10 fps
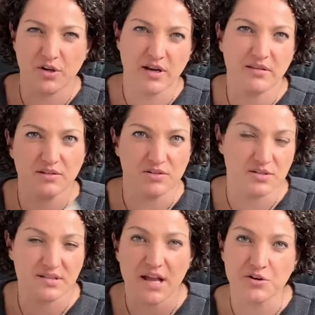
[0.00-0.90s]
I think there's
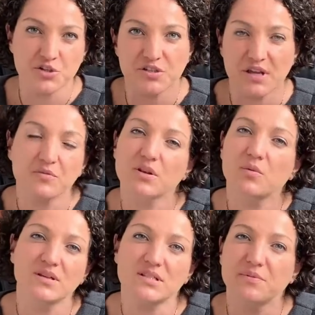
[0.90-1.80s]
this energy that really
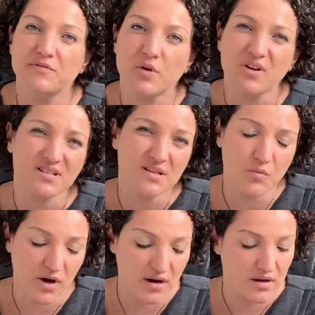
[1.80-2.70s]
wants to be focused
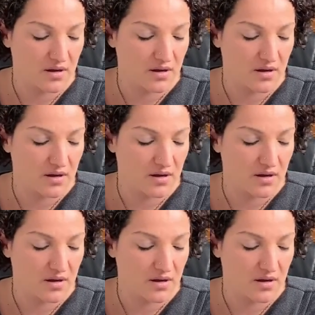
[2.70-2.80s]
somewhere.